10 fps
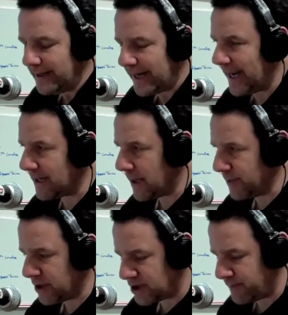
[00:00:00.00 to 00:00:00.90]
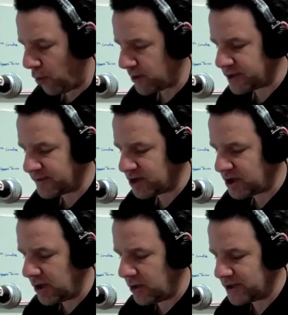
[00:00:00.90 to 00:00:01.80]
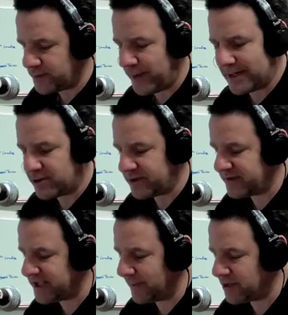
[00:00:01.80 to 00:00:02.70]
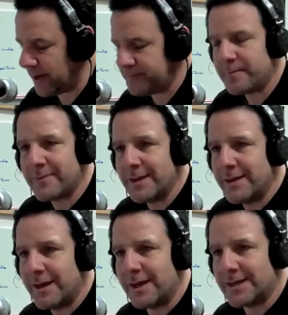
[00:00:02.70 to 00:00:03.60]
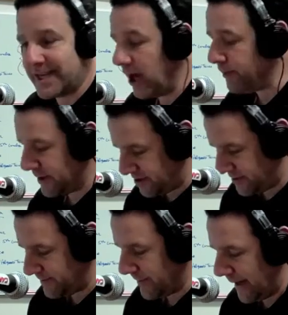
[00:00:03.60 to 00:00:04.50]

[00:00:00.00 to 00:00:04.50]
Uh, a couple of the supporters of the show and sponsors have stepped up uh, to help us.